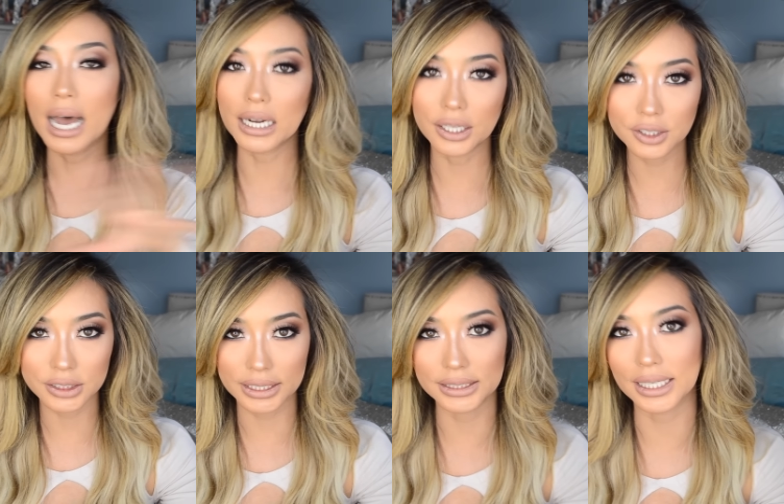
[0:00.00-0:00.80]
another
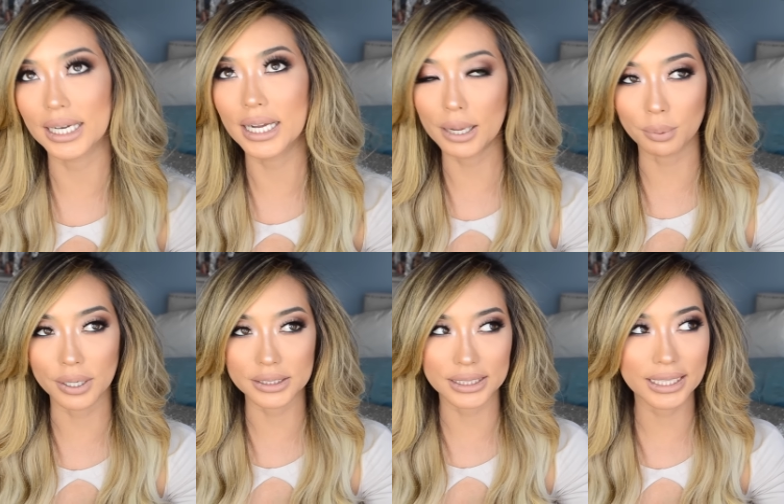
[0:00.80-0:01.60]
city. It's like a
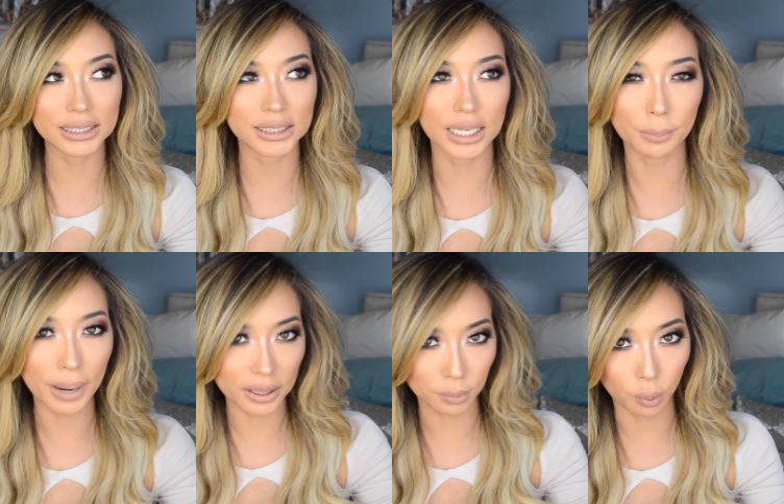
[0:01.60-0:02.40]
neighboring city. It's like
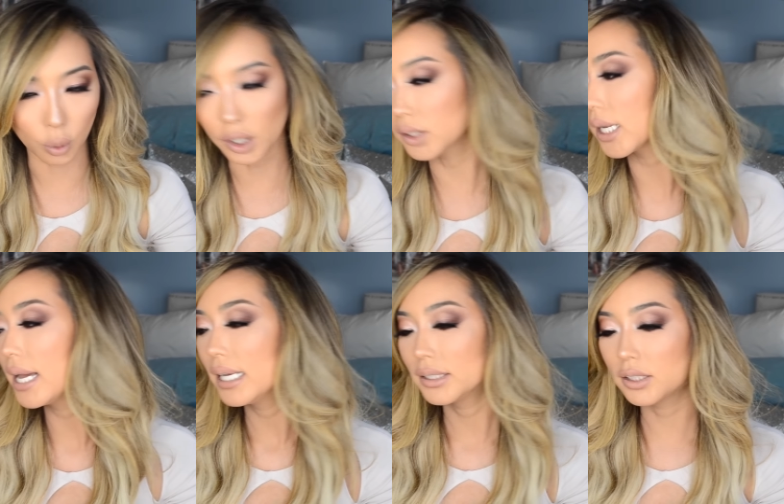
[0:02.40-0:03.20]
by the port.
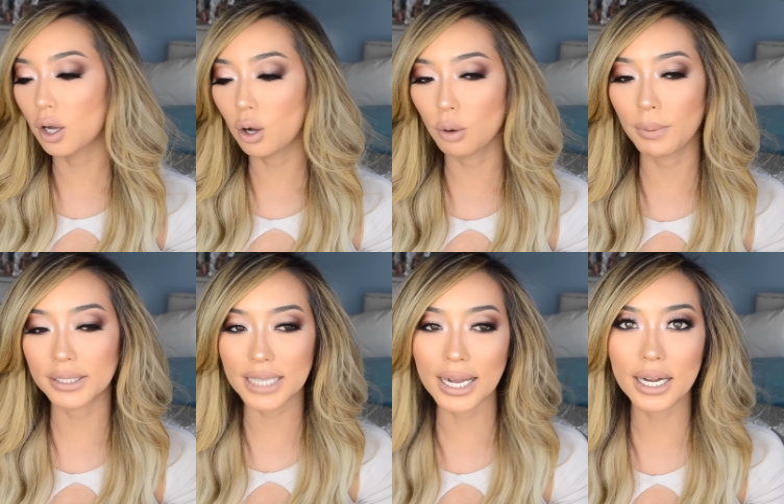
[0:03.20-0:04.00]
So my
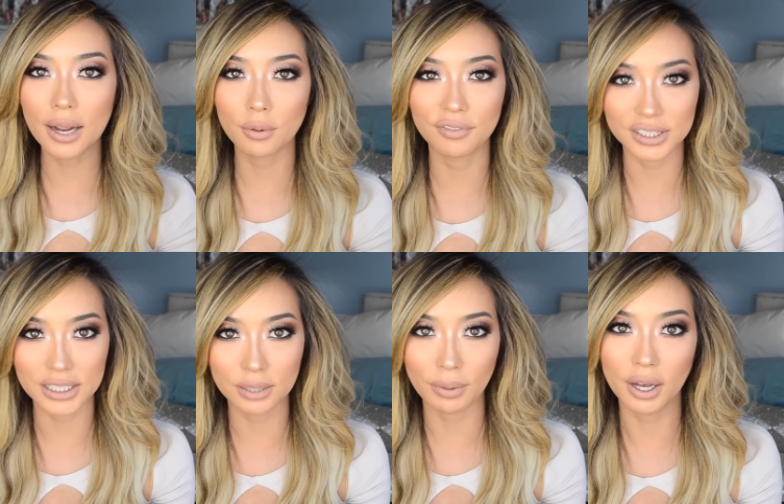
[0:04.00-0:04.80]
dad and I were
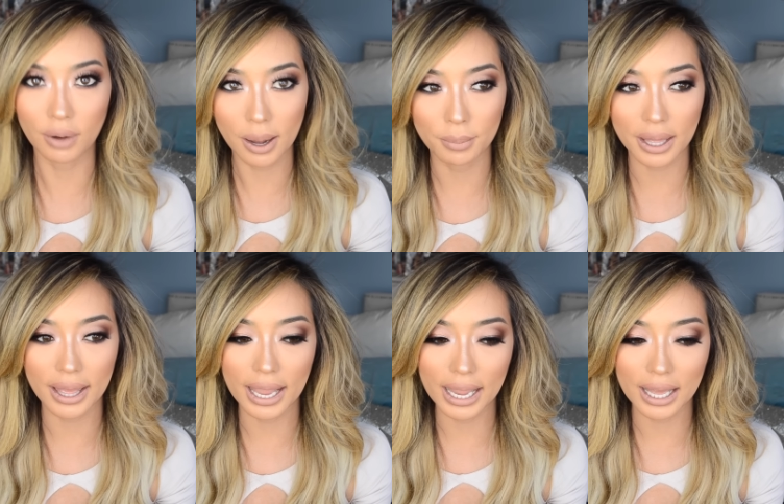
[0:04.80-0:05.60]
visiting my grandma
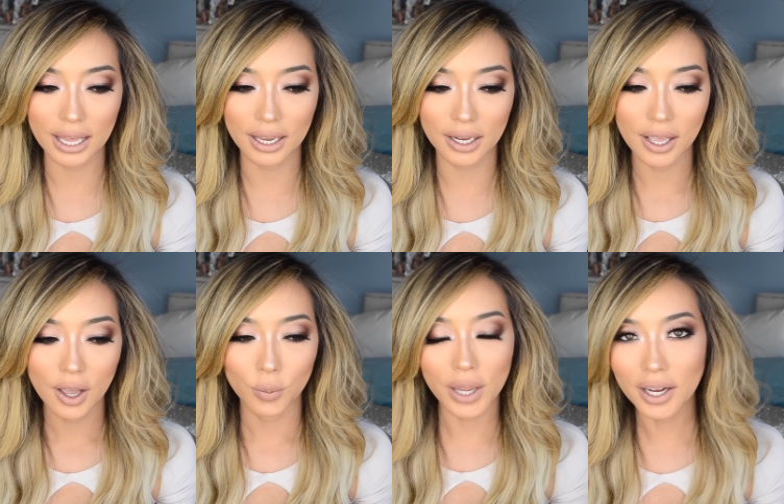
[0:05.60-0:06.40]
and
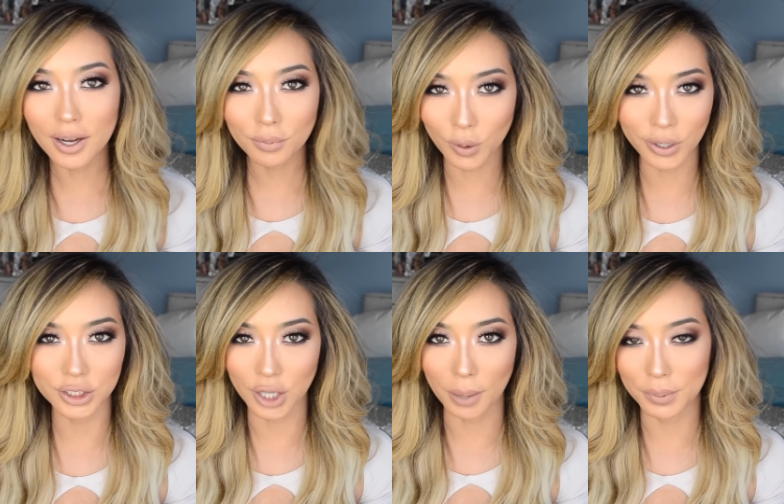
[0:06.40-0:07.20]
we ended up going
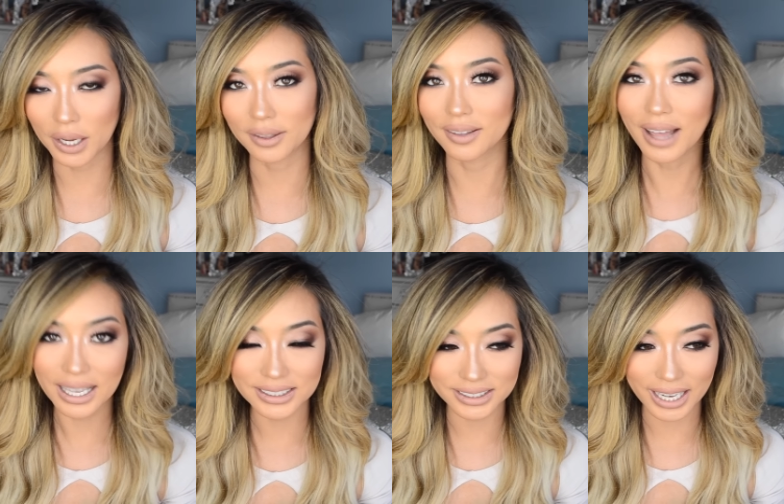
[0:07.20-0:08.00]
shopping on the last
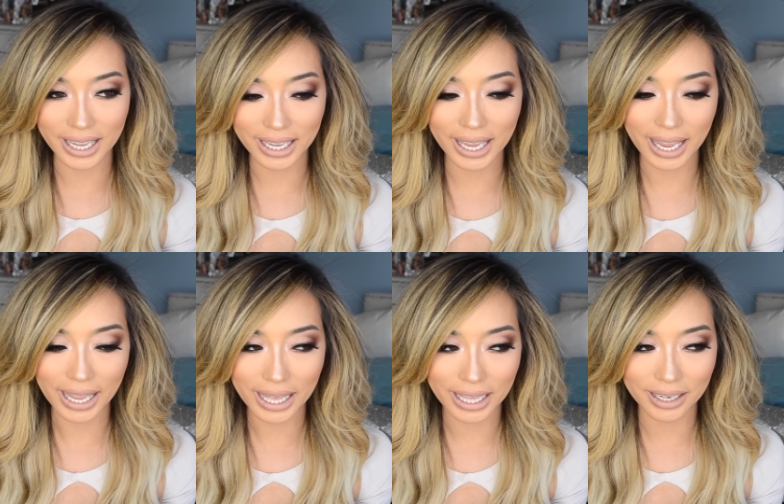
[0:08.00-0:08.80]
last day
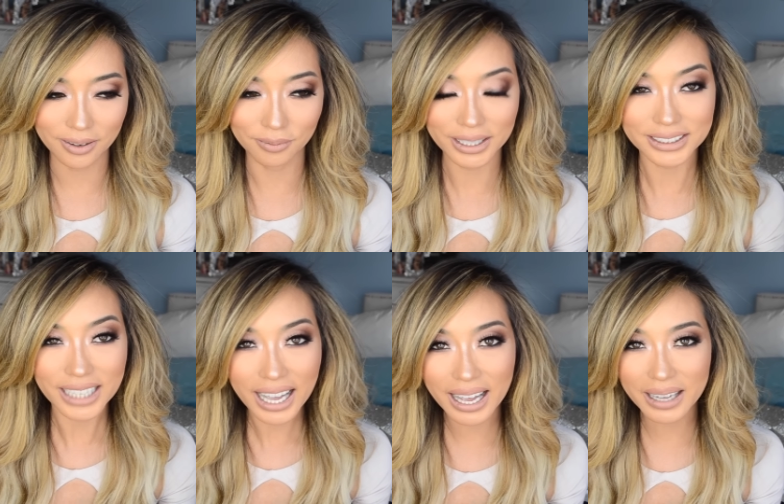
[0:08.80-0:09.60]
and my
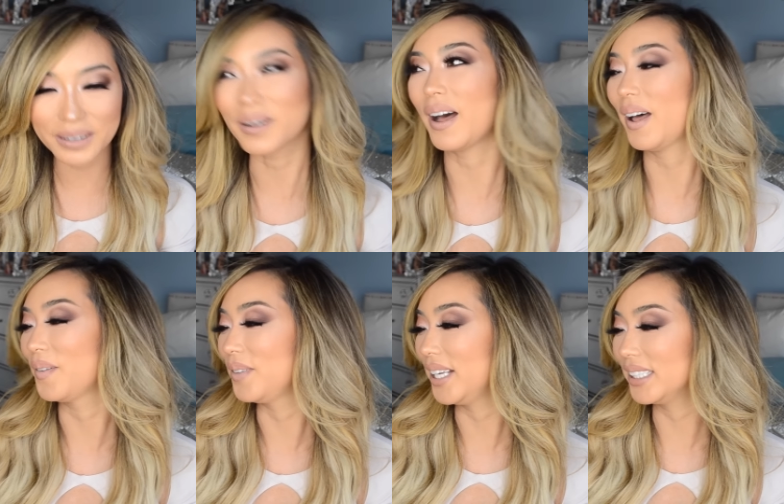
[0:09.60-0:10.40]
dad
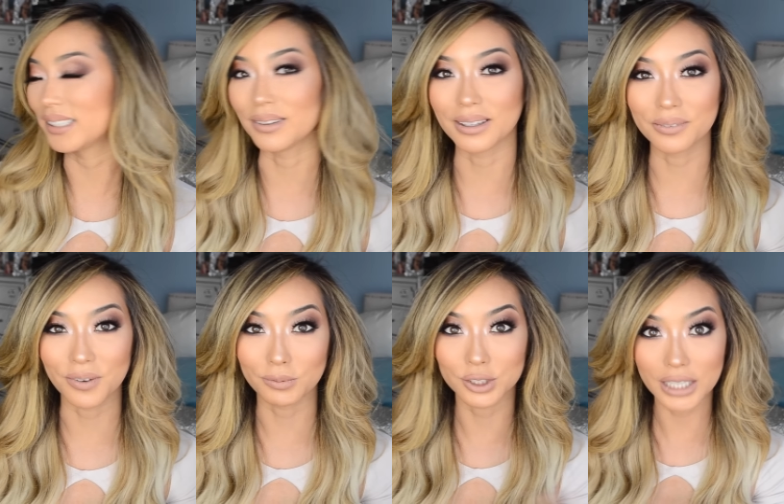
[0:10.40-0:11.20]
got me something
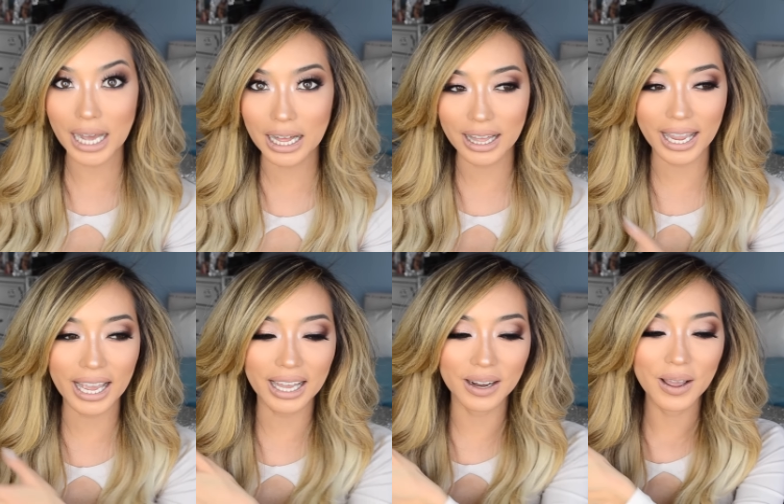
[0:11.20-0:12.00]
from Chanel
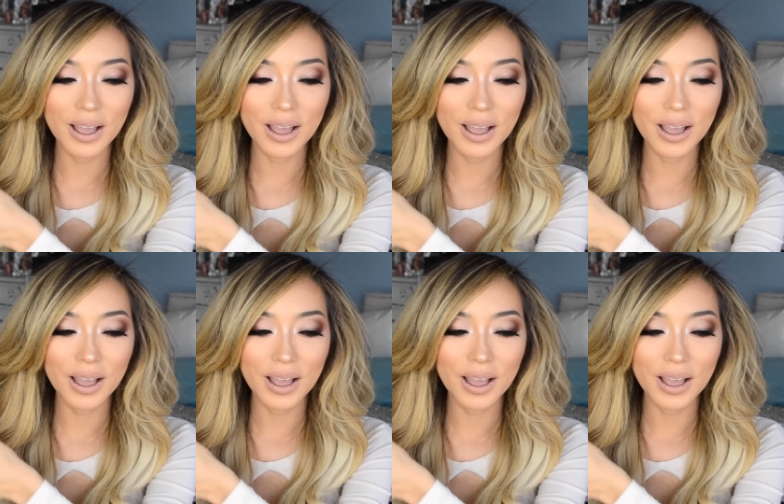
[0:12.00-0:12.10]
and